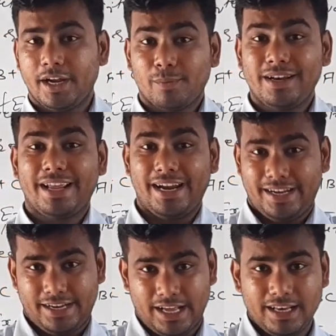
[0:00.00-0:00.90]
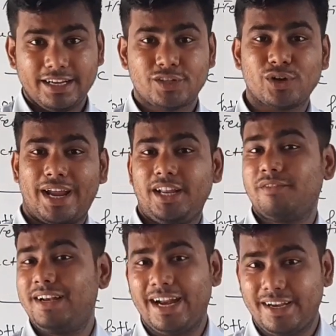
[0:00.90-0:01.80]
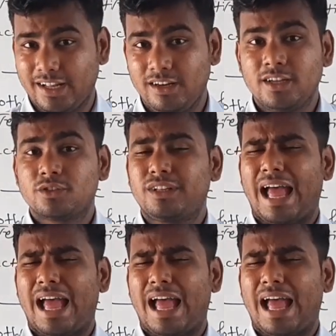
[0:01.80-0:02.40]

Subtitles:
it will get dull, its shining will get dull.